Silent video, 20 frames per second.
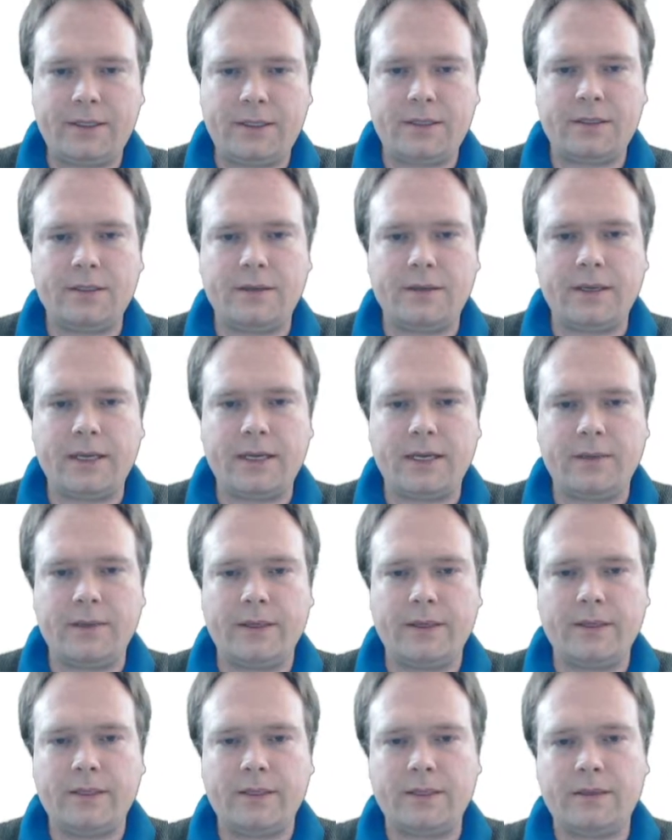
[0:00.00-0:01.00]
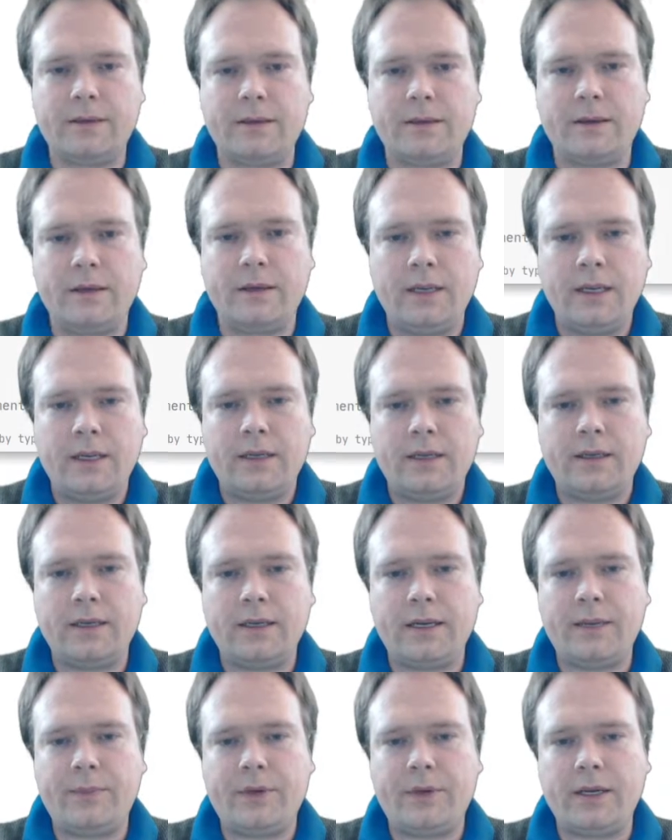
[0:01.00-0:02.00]
So elements,
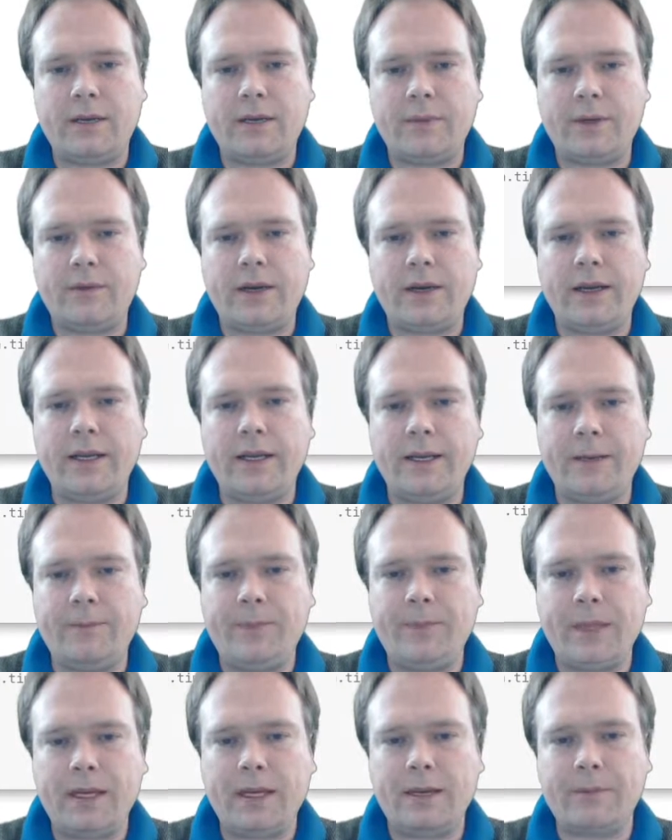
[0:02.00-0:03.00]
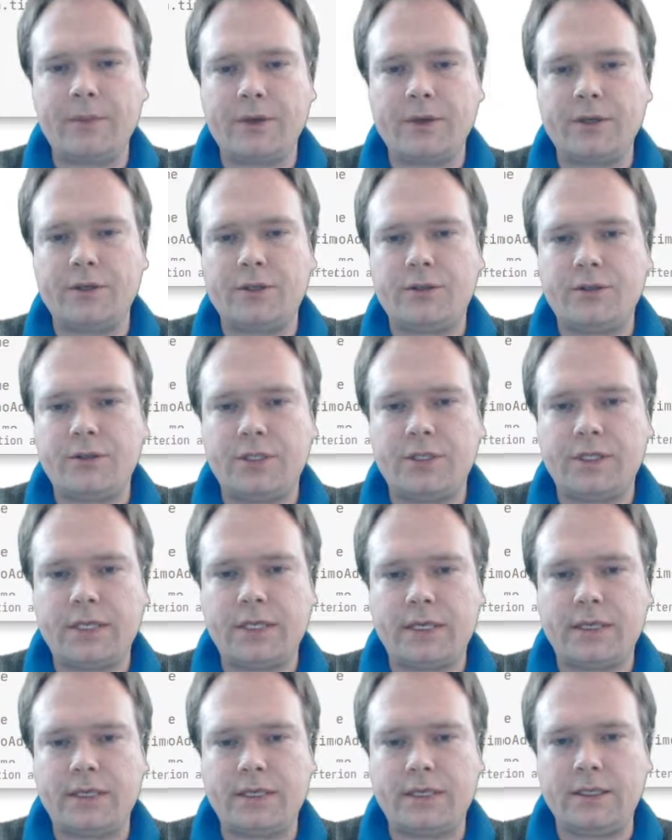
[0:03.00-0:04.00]
delay per element right here. And I'm going to
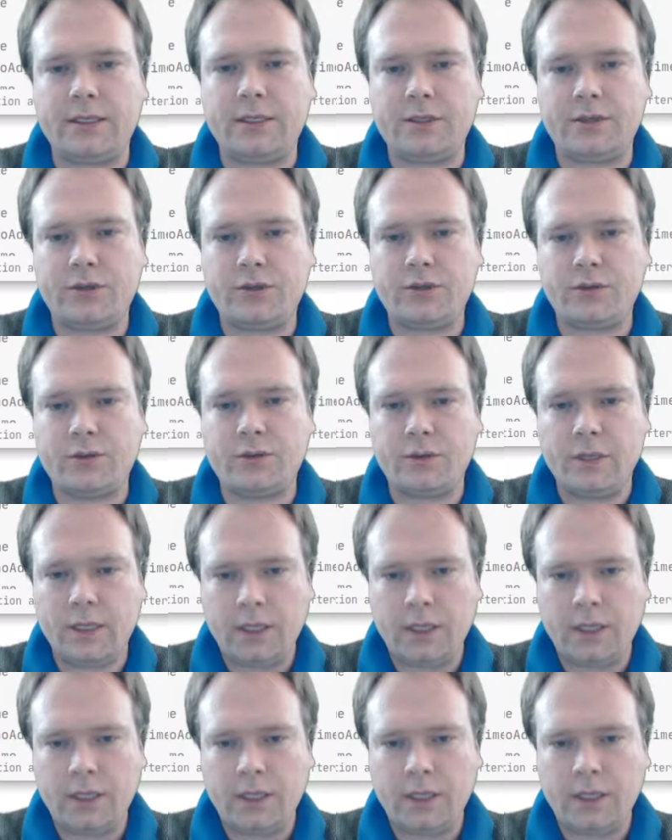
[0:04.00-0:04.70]
set this to